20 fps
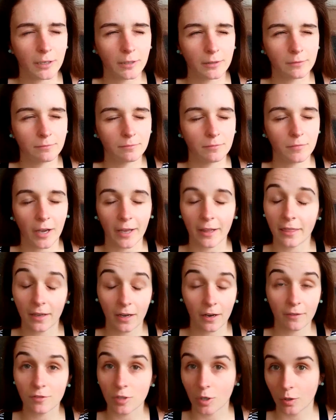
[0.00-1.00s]
I think I've
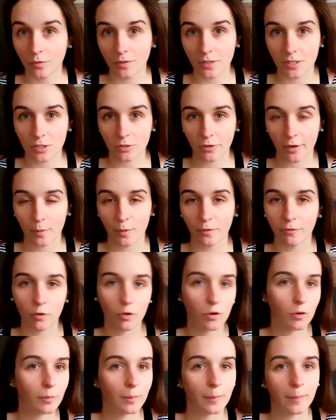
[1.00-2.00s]
told this story before,
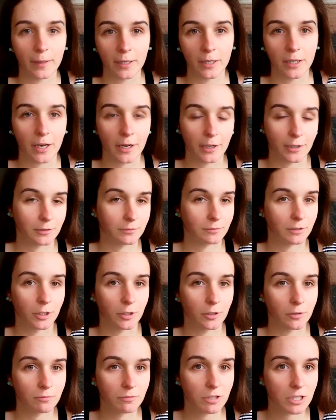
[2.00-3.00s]
but
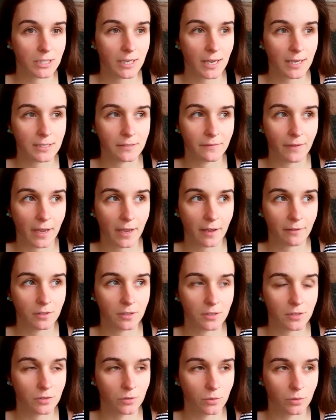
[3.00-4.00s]
just in case if I haven't,
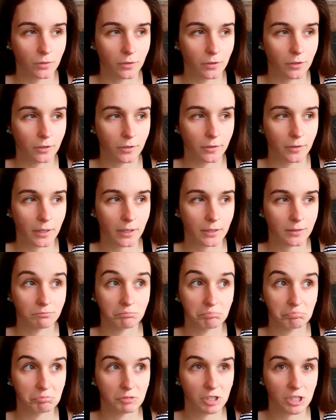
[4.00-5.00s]
or
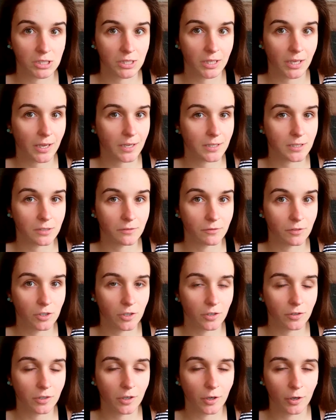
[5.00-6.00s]
just in case if you don't
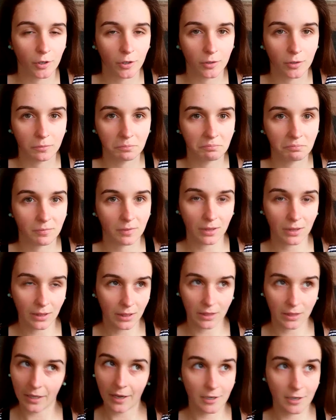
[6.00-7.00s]
know,
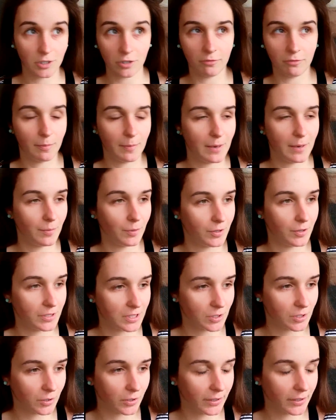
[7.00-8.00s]
I do remember a
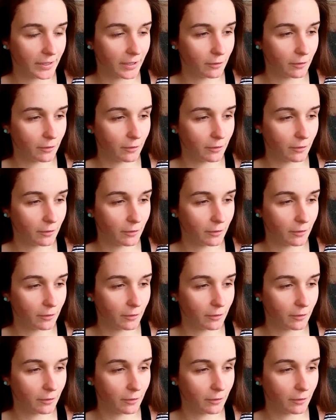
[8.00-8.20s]
story of